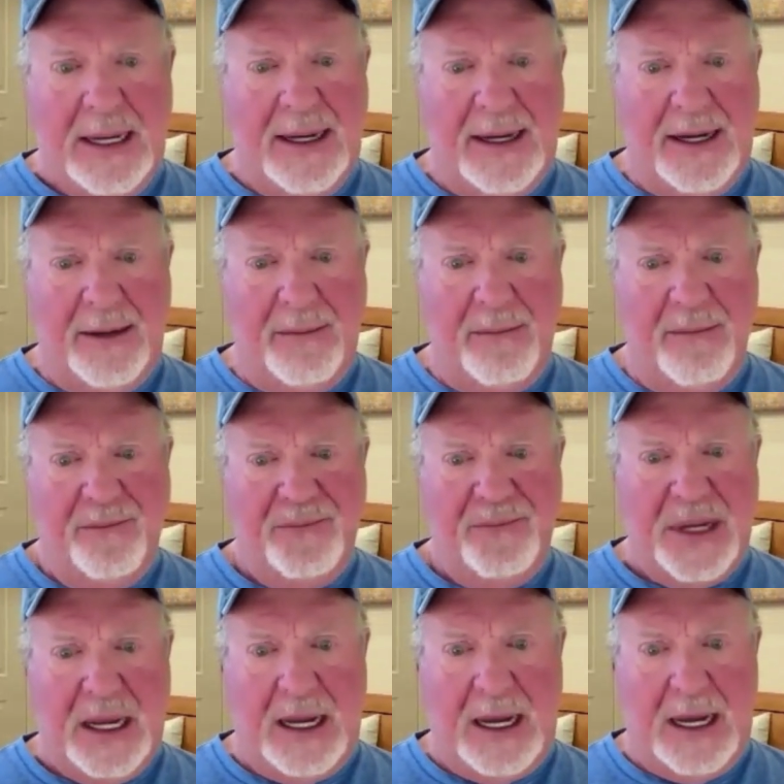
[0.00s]
Um,
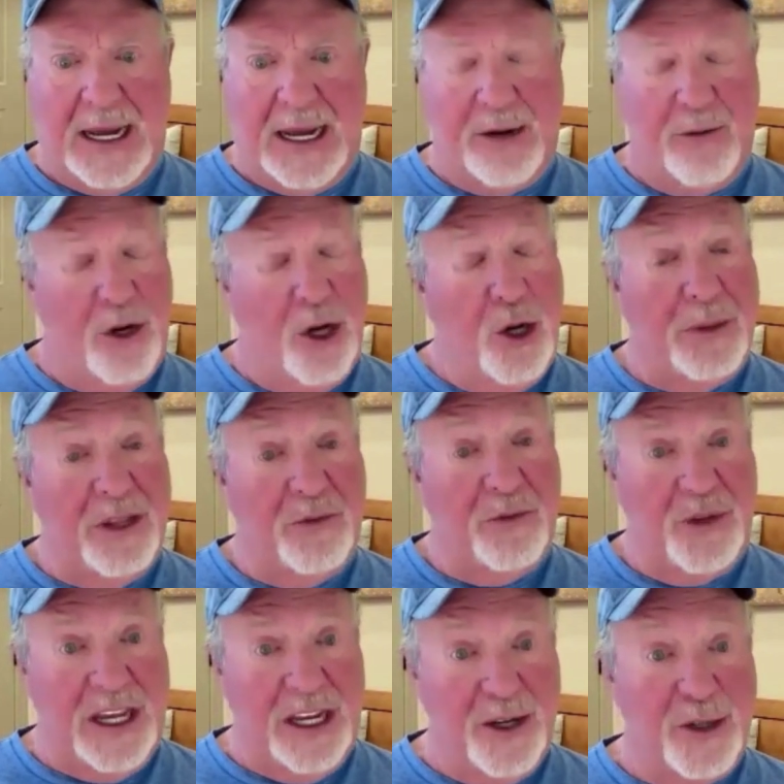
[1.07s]
I don't know, but
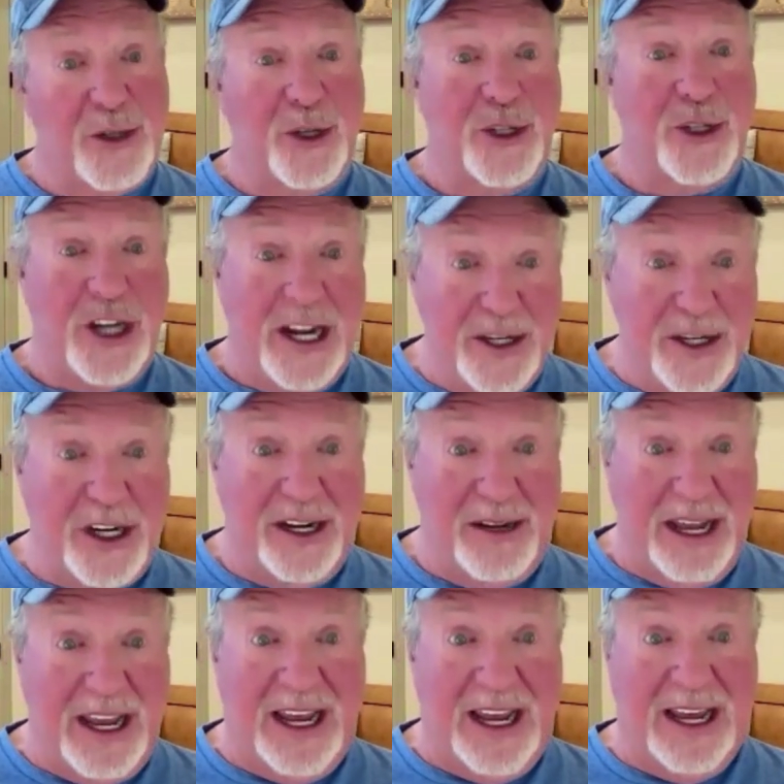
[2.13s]
things are
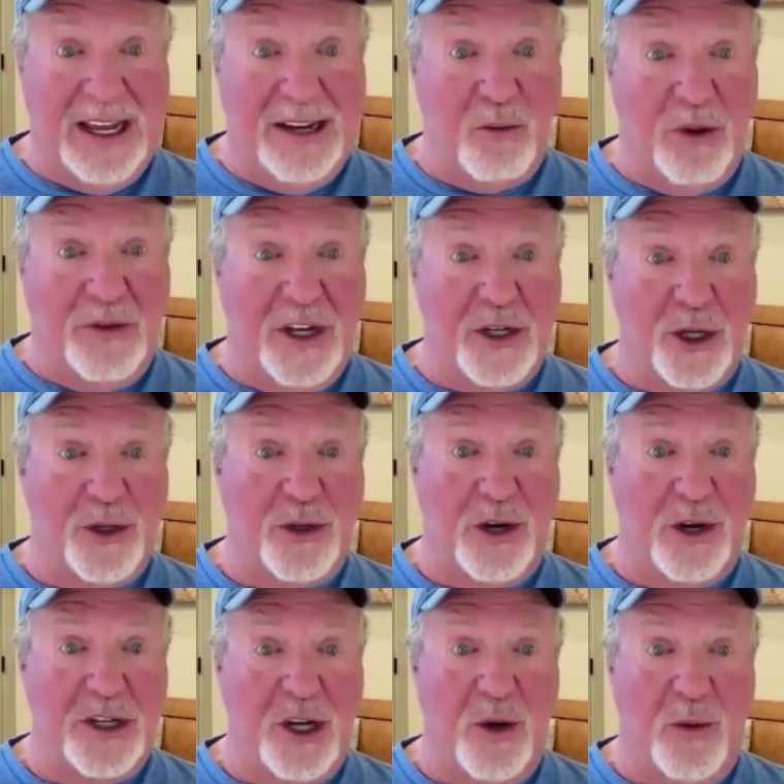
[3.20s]
changing. And with interest
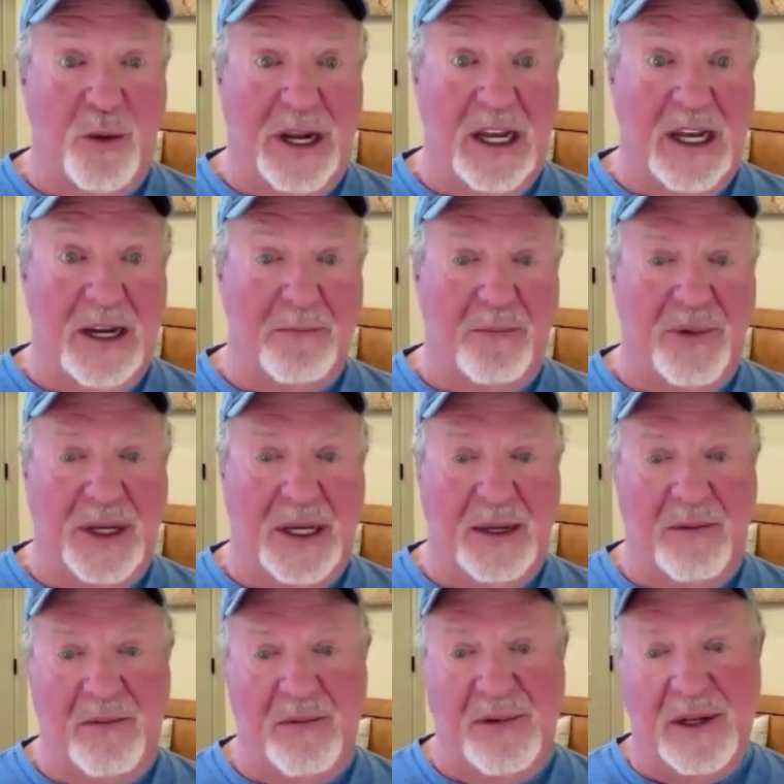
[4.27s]
rates going up,
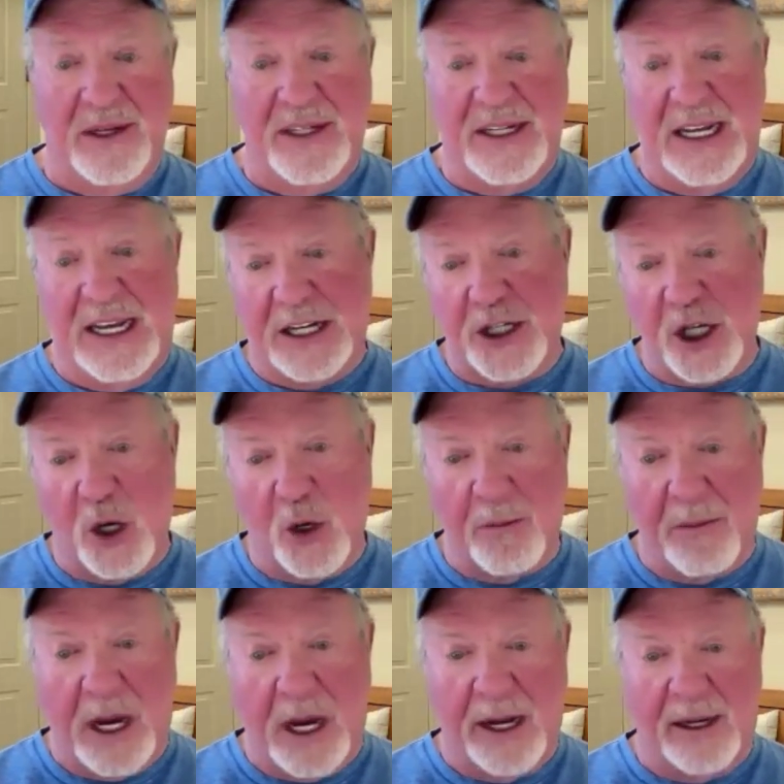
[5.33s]
the, the DSO
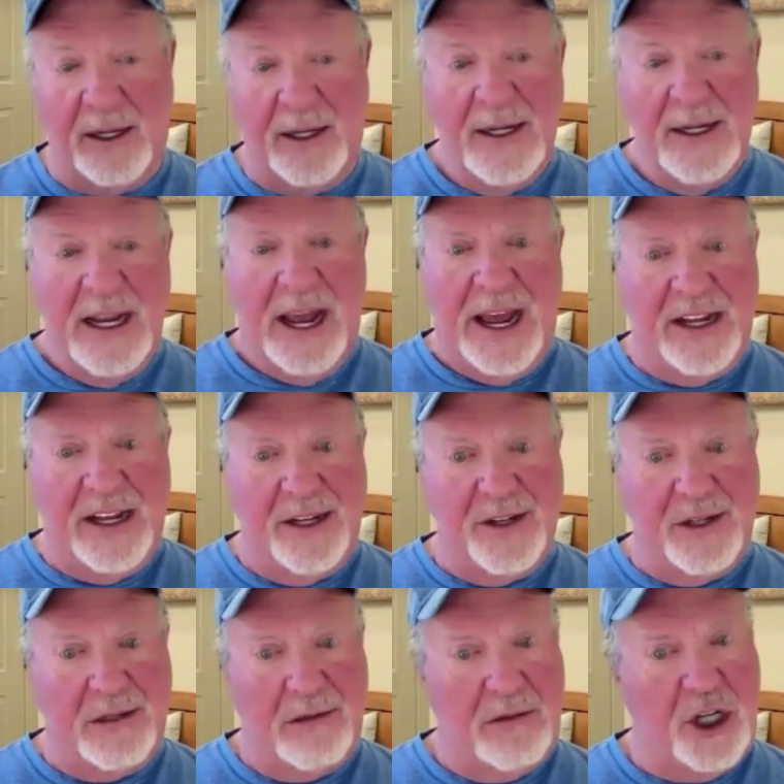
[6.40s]
model
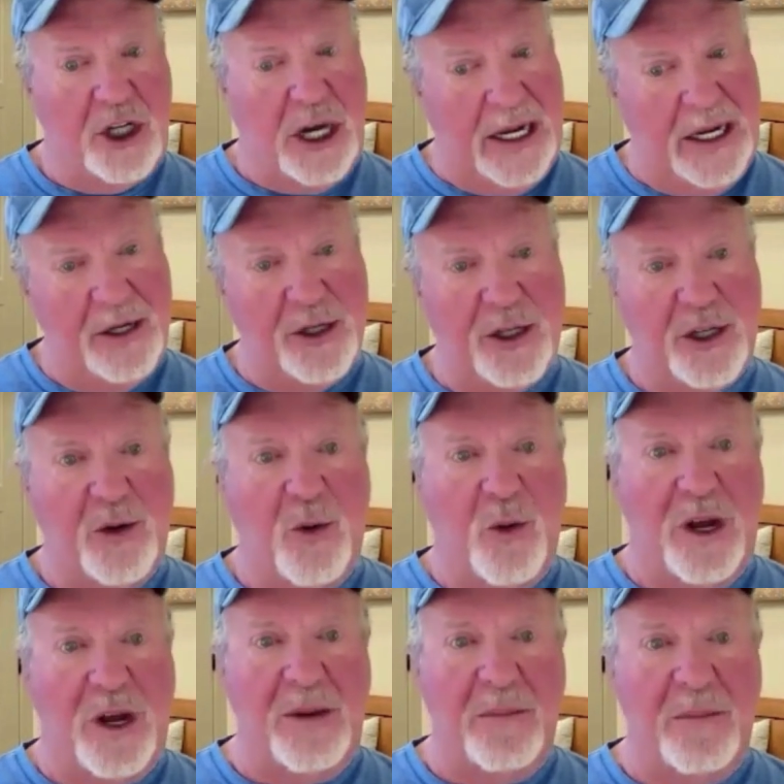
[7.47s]
has changed
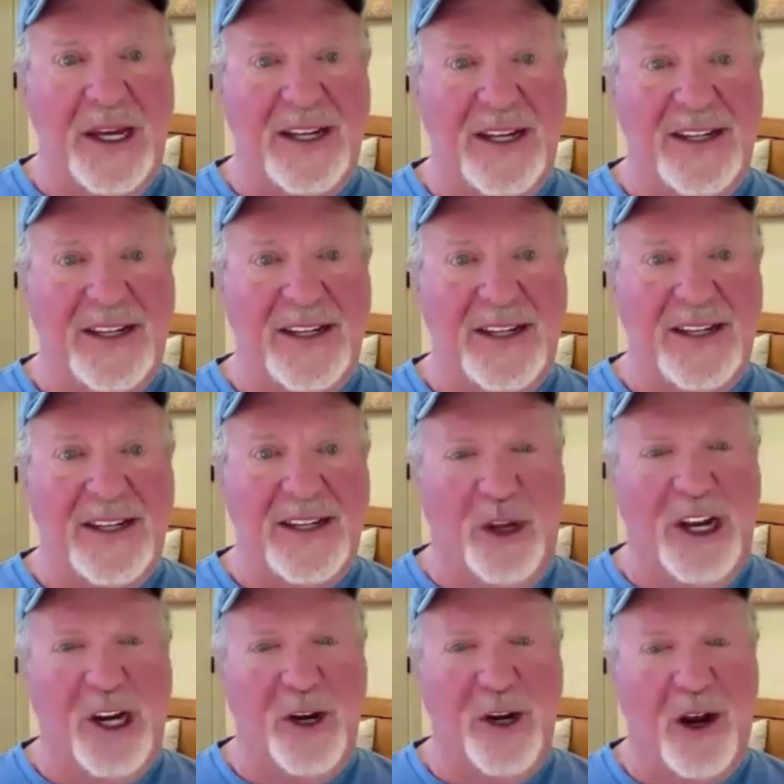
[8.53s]
quite a bit. Uh,
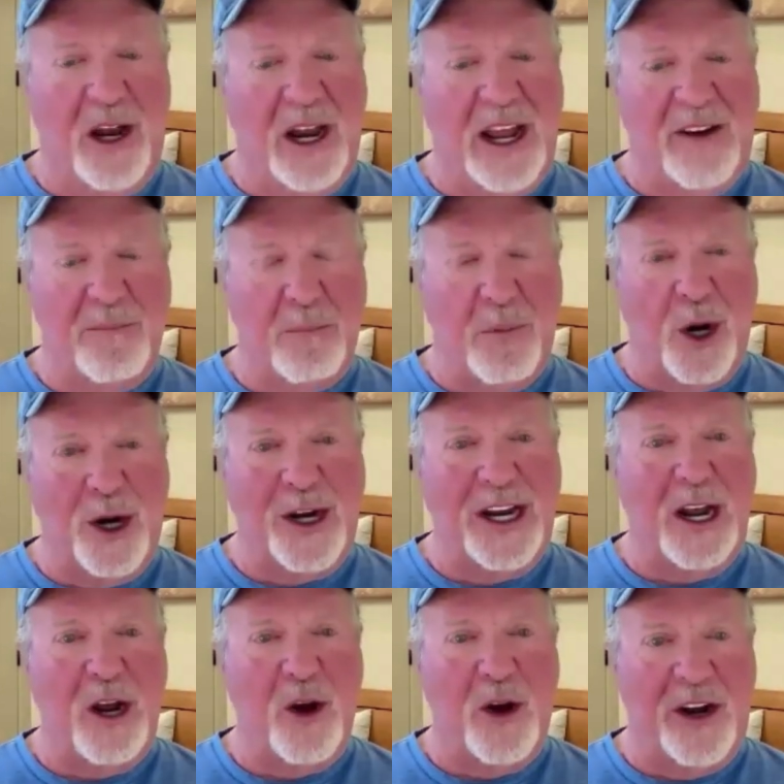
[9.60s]
you'll hear a lot of
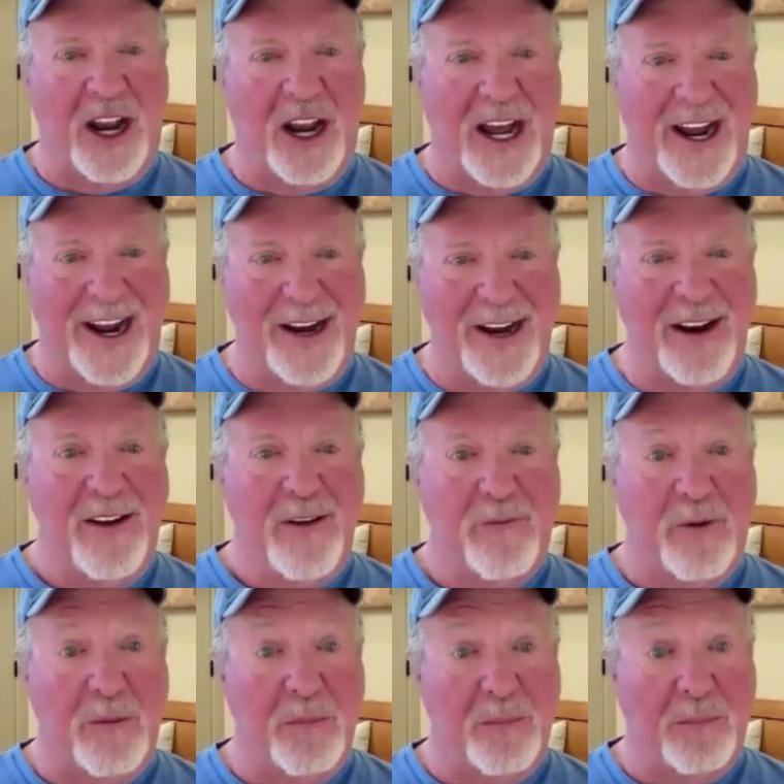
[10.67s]
marketing online
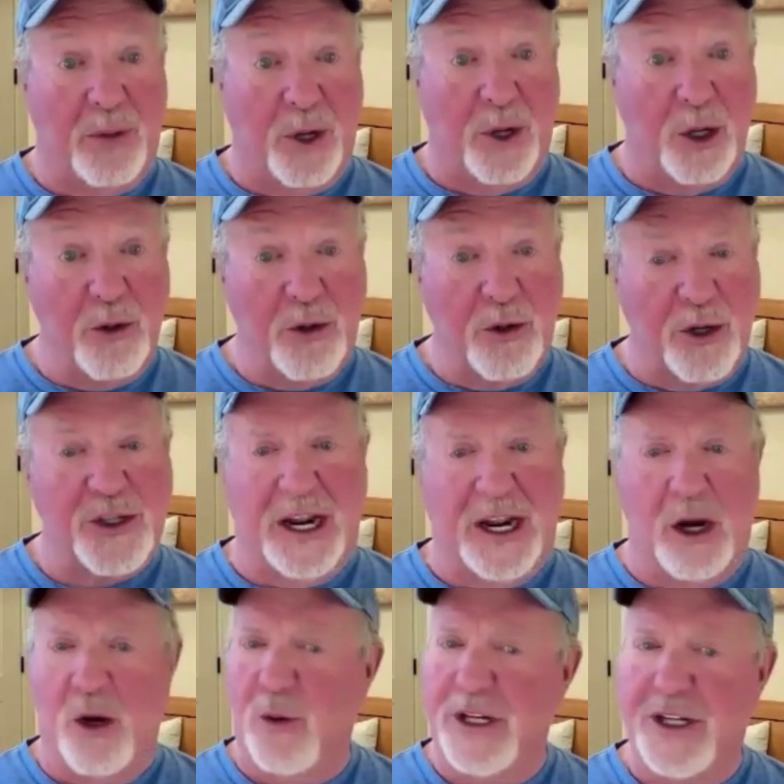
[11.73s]
from brokers
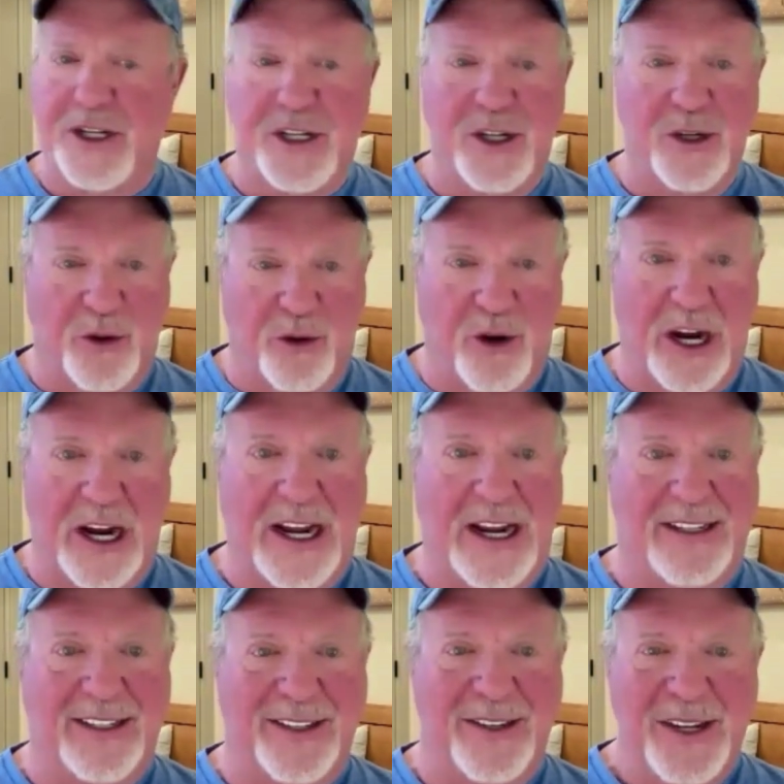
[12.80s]
saying, oh, it's still
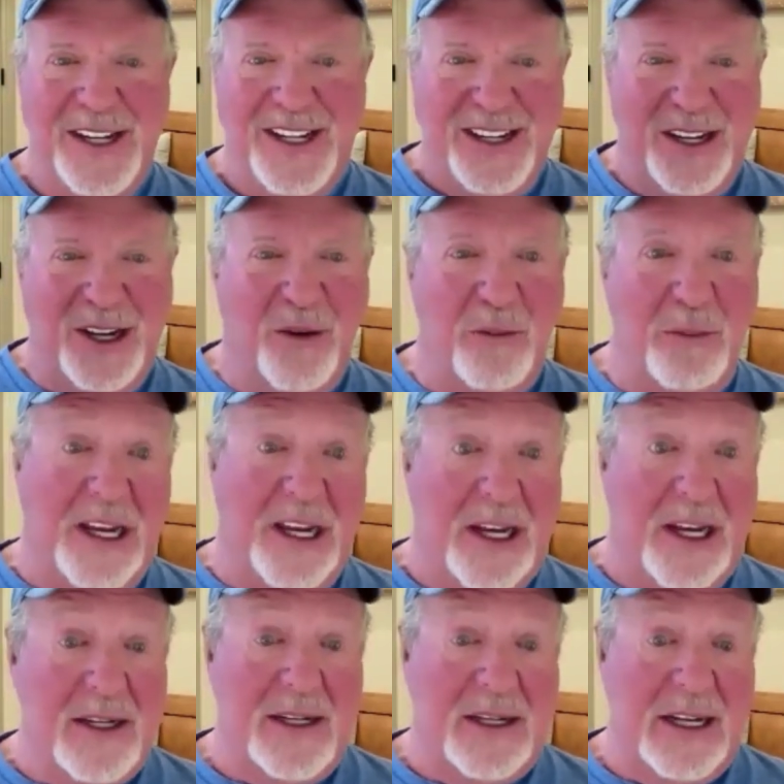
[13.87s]
great. And, you know,
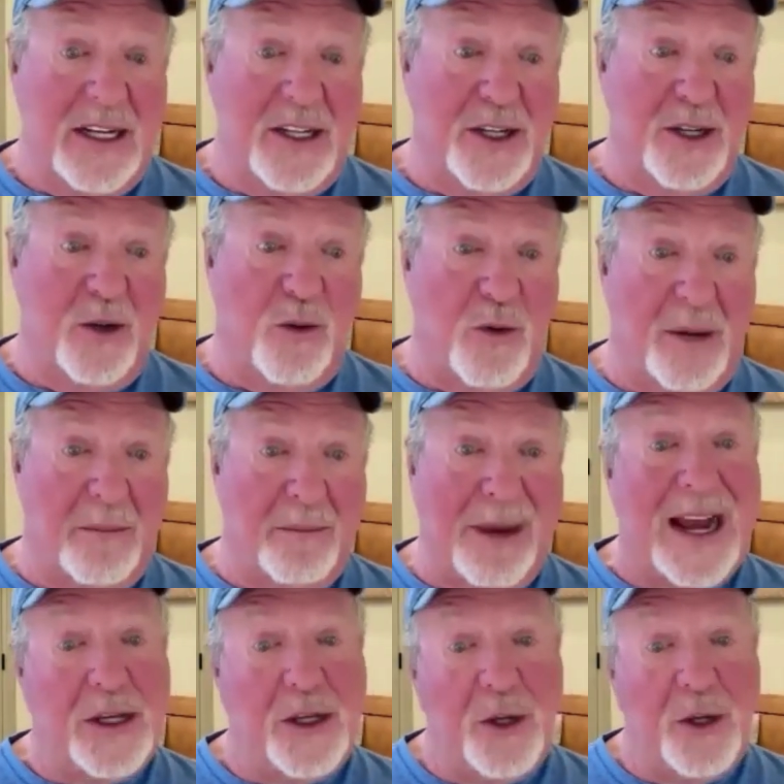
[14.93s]
because they still want to
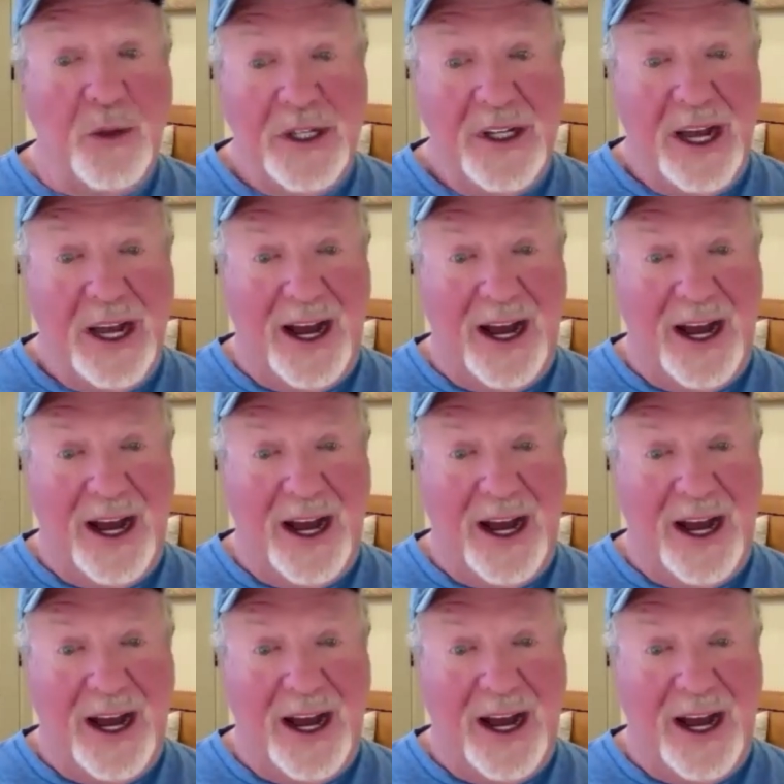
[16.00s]
buy you.